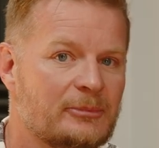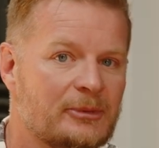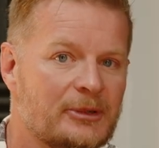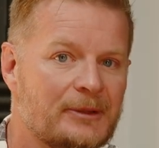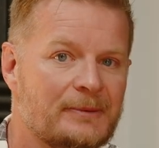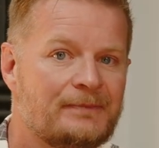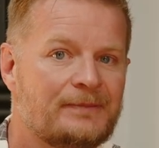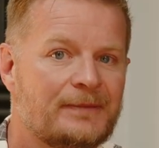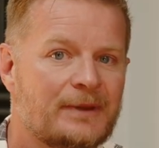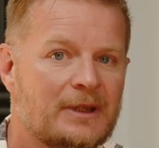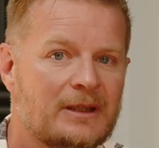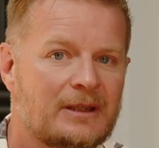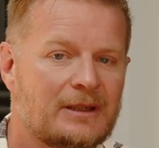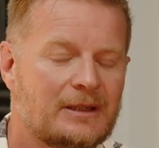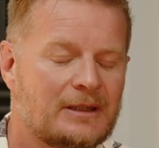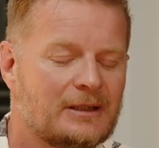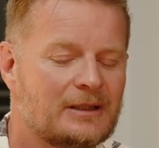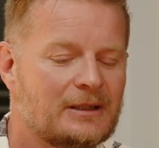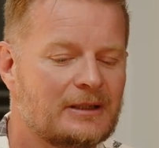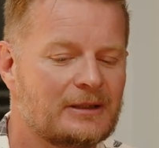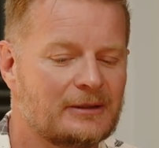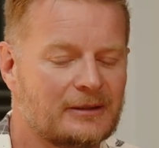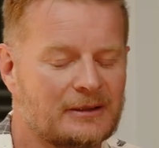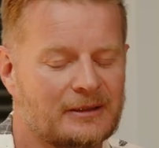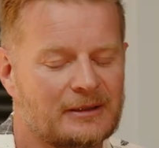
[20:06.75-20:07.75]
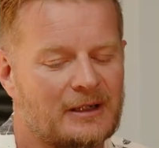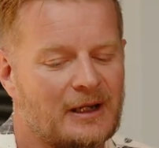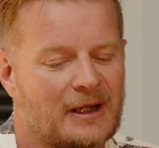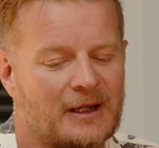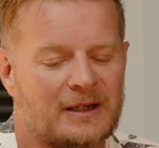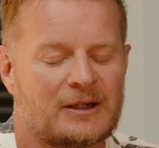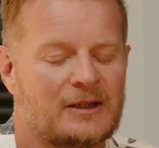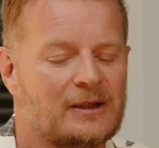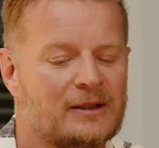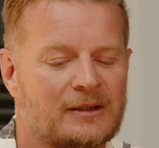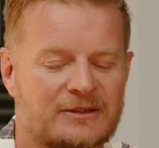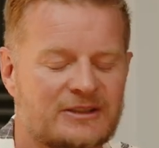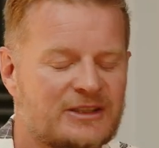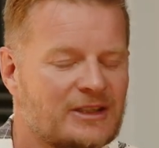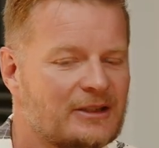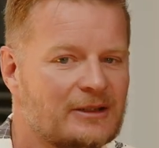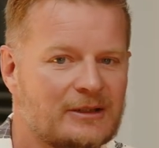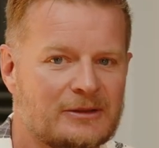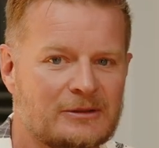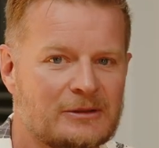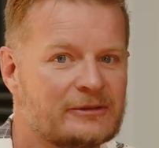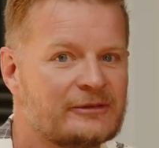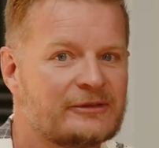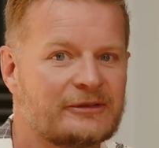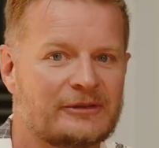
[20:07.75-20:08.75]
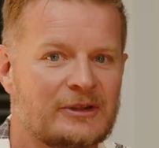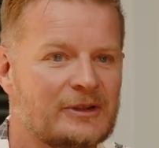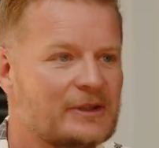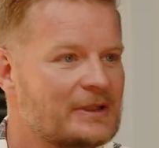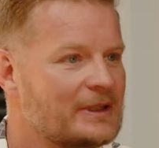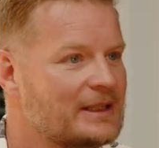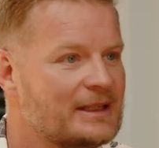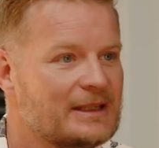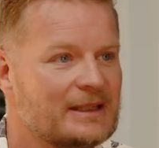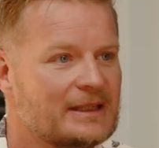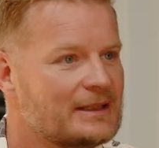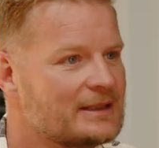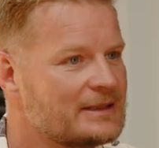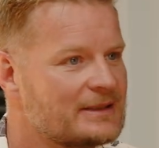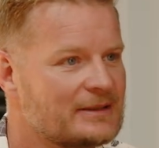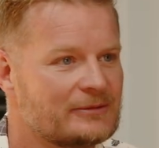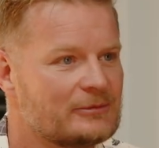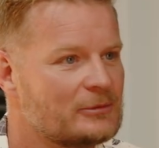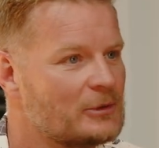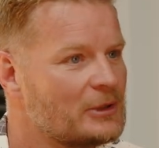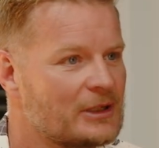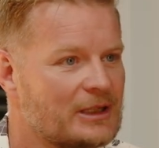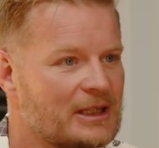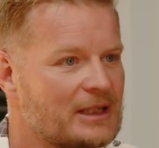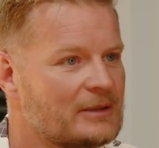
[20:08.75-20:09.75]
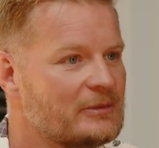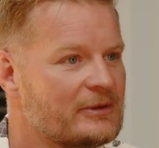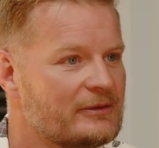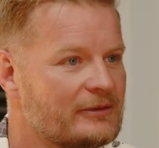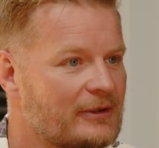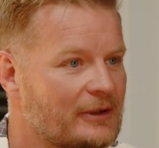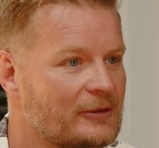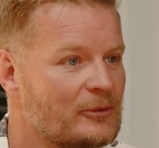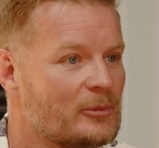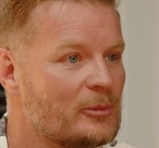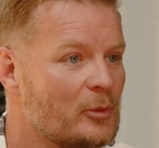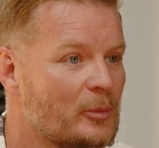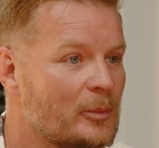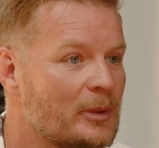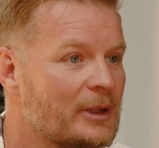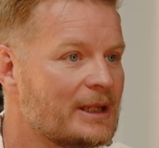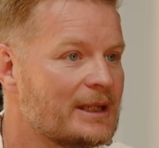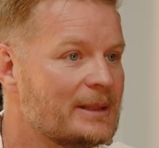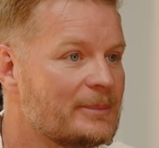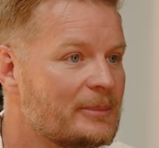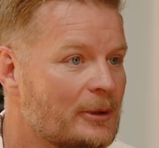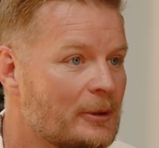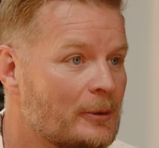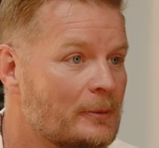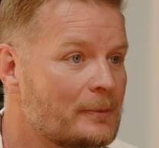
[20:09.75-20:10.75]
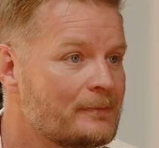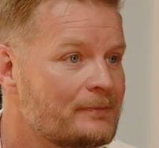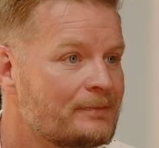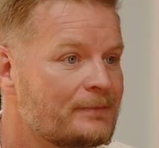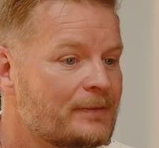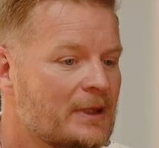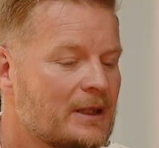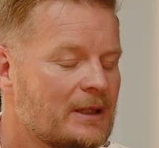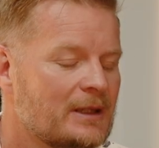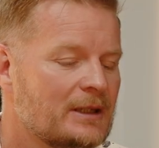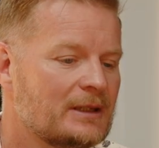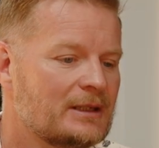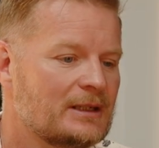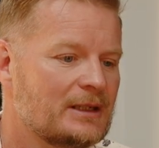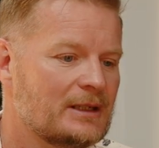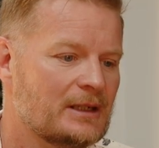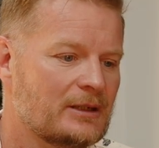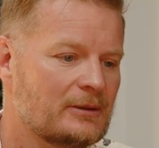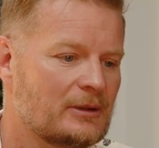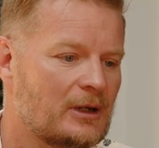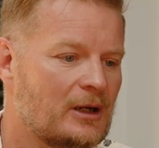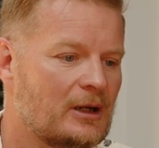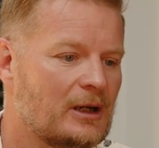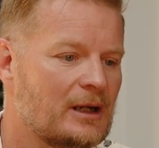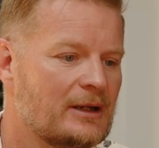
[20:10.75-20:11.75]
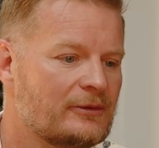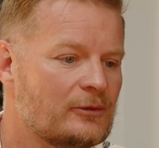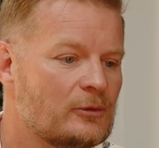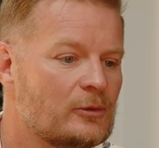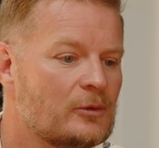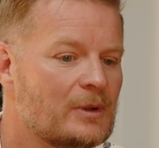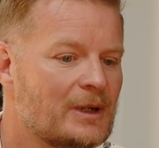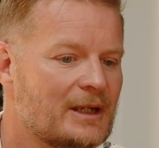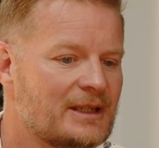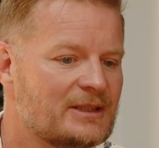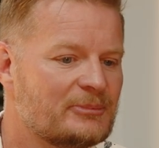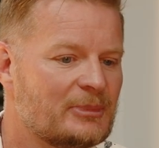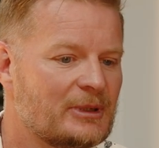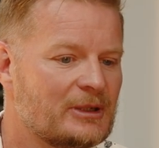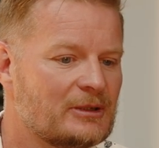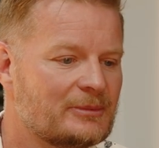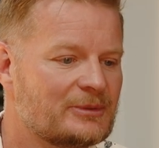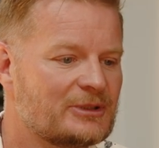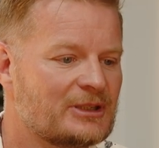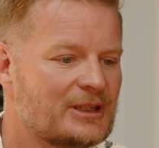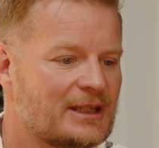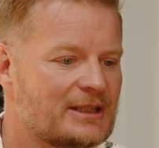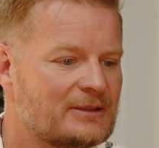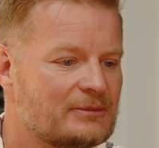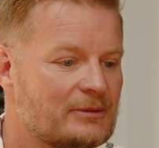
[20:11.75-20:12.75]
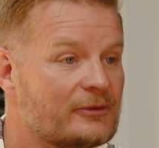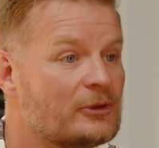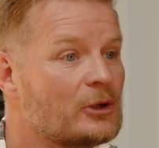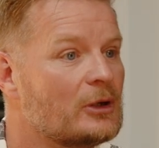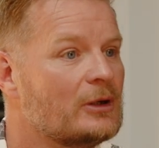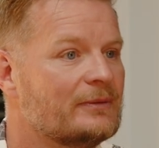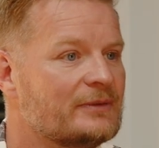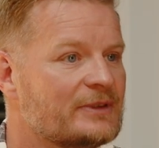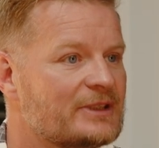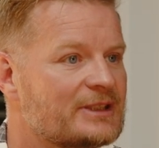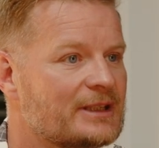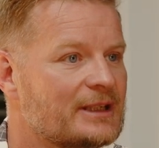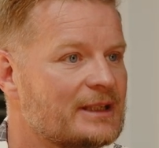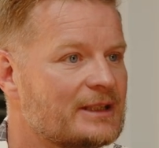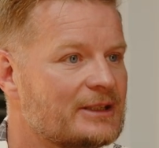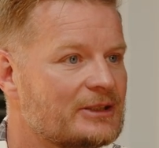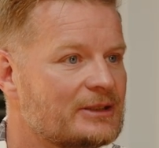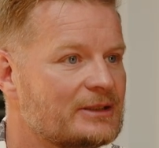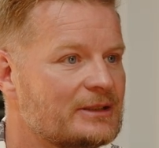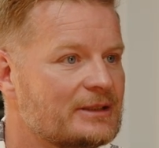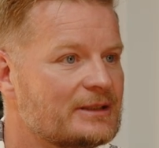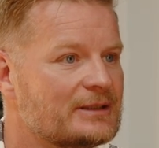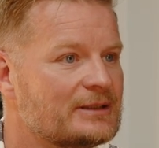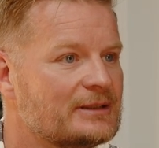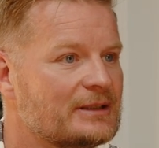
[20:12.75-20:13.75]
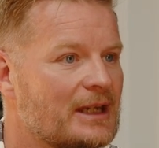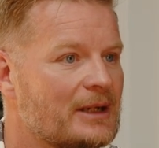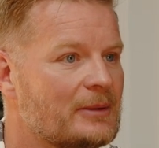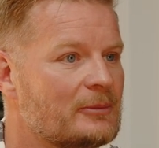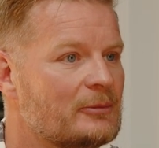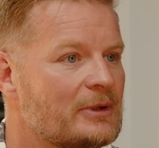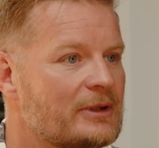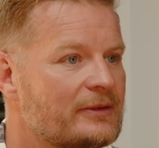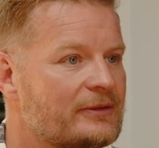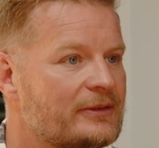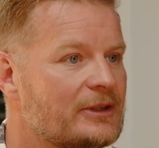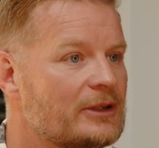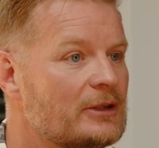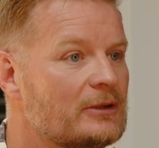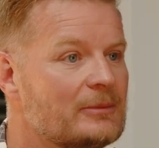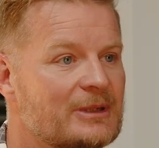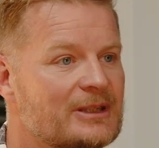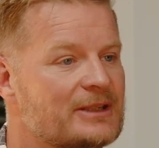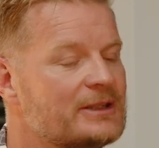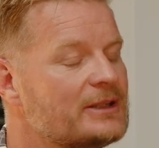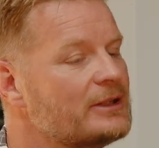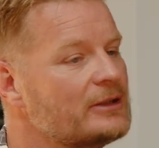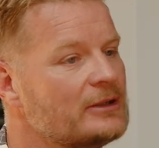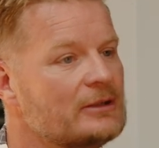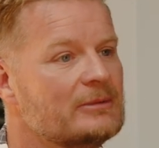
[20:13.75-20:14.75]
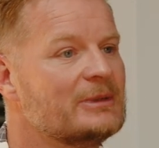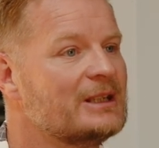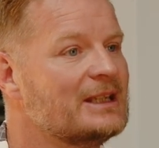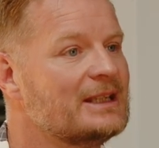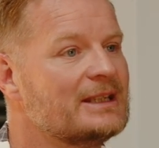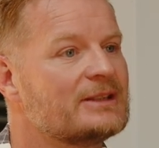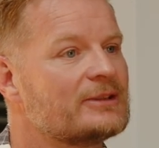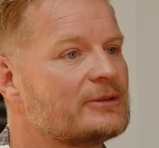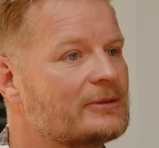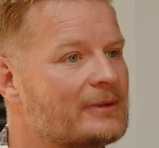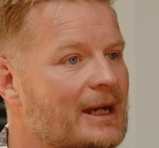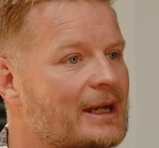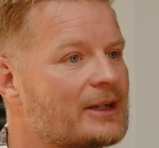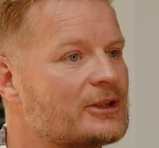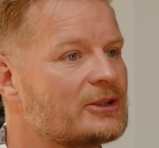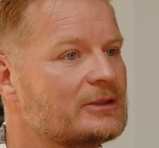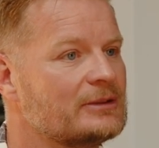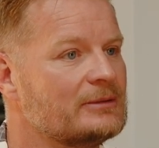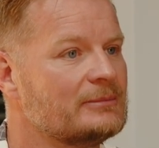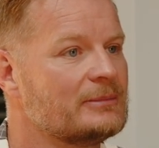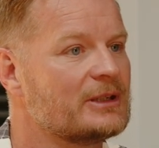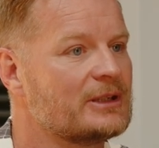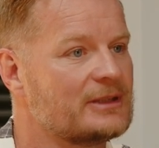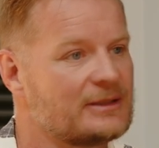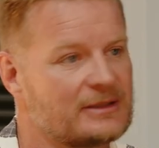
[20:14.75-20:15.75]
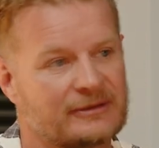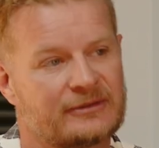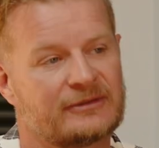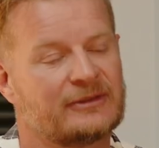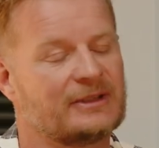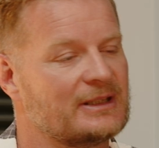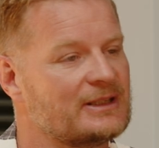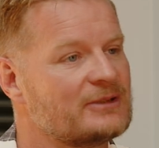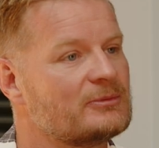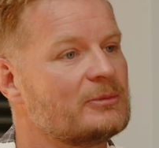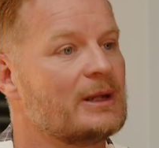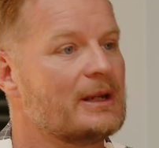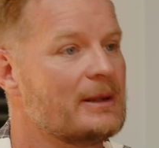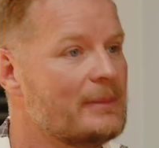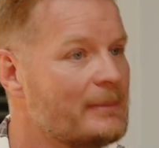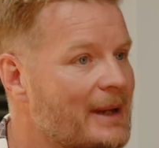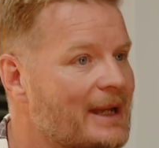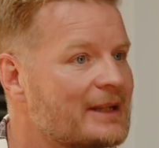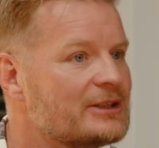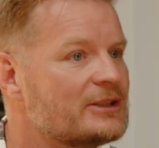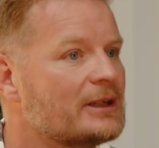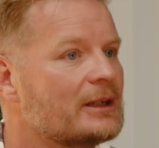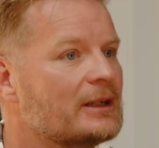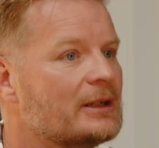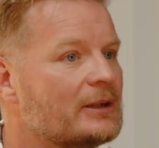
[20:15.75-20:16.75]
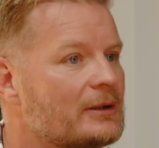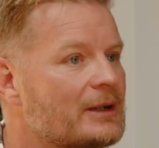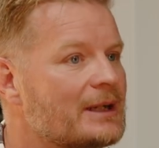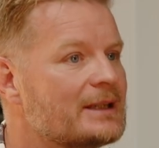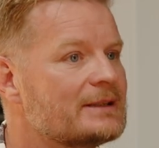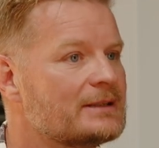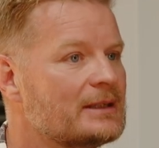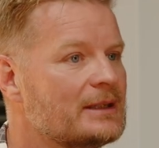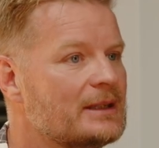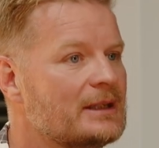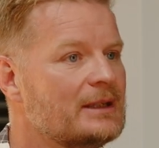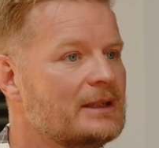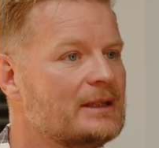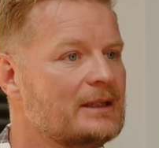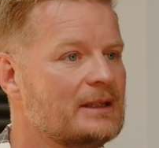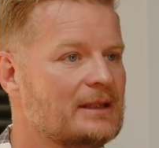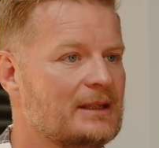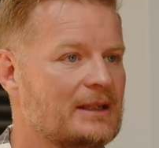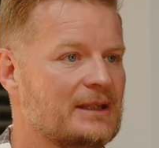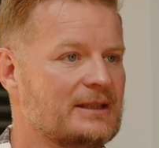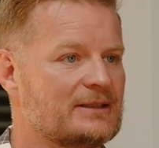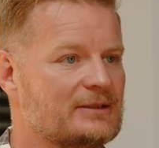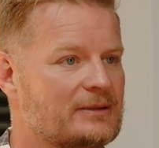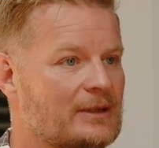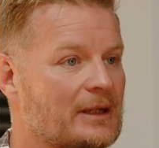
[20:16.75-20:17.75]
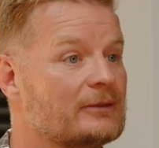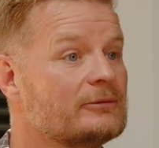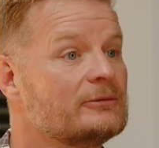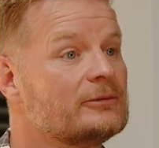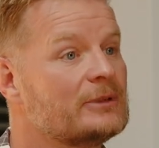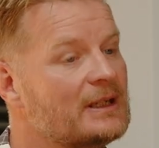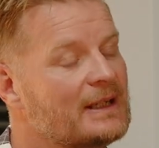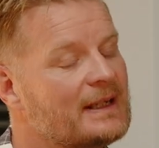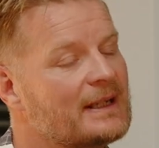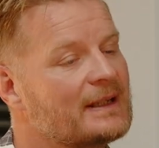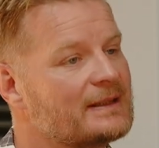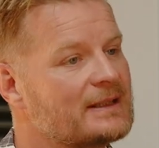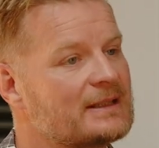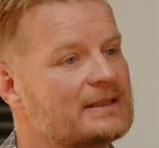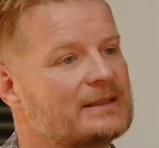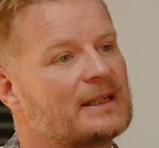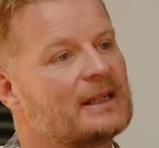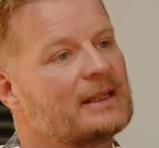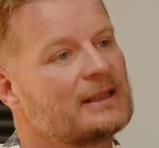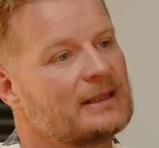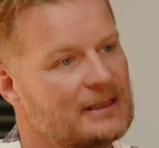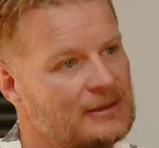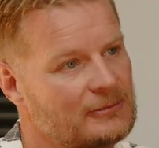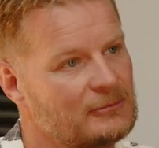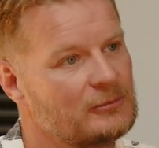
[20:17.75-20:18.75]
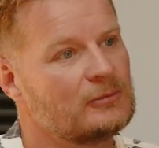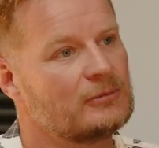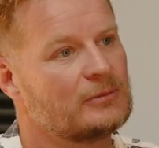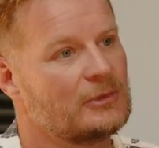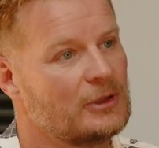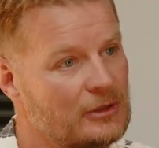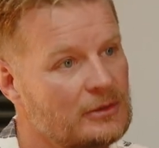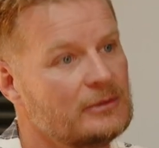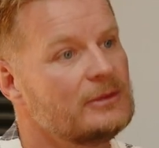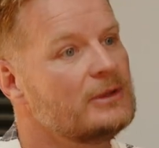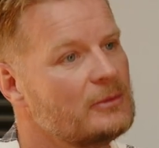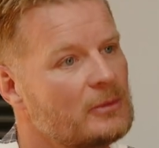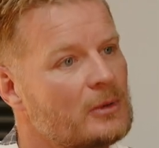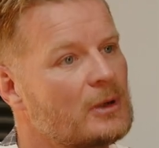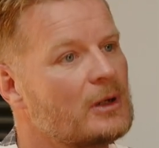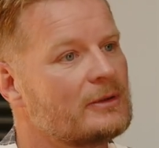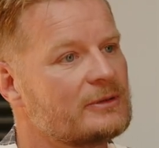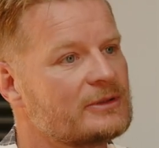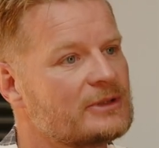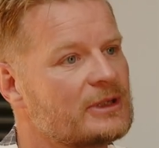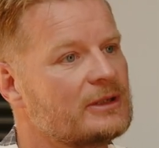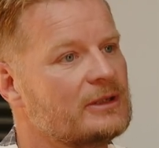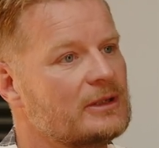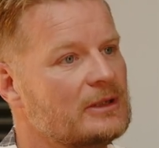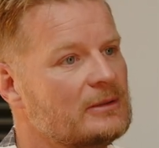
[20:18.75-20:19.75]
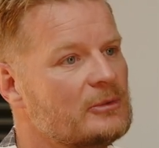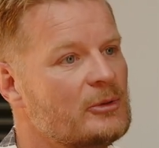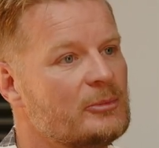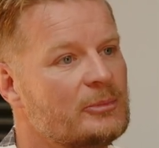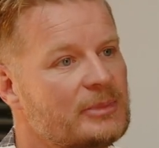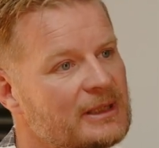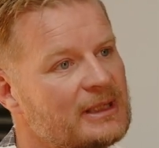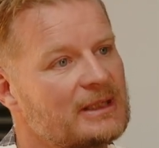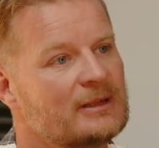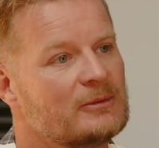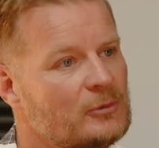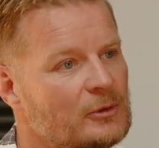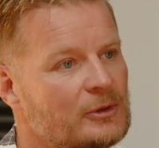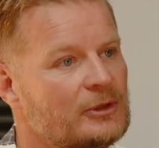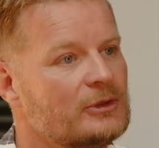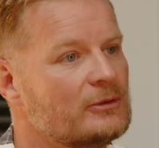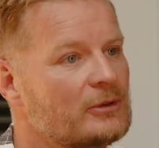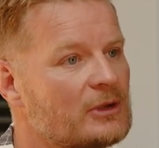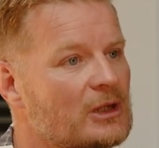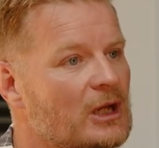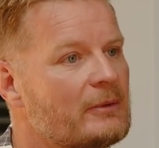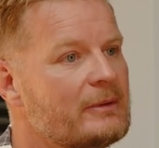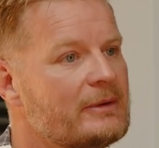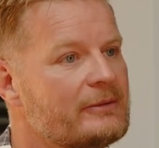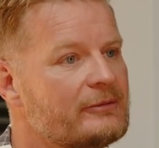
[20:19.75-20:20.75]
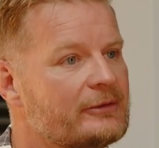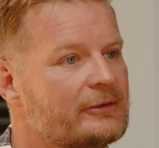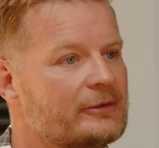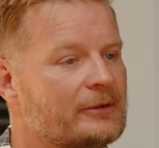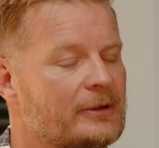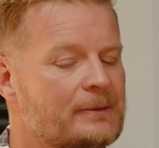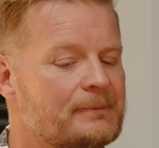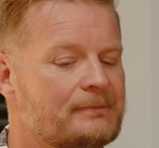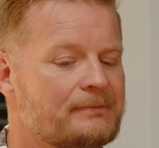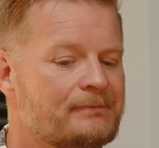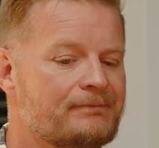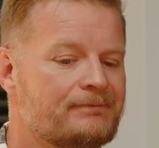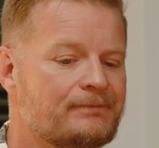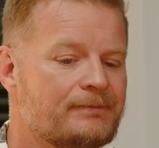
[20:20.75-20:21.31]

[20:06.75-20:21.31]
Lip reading: But look, I can't turn off 30 years of working with vulnerable people. I've always been obsessed with conversations and with human-to-human interaction, because I think it's where the magic lies. It's like really understanding who you are as a human being and what you're going through.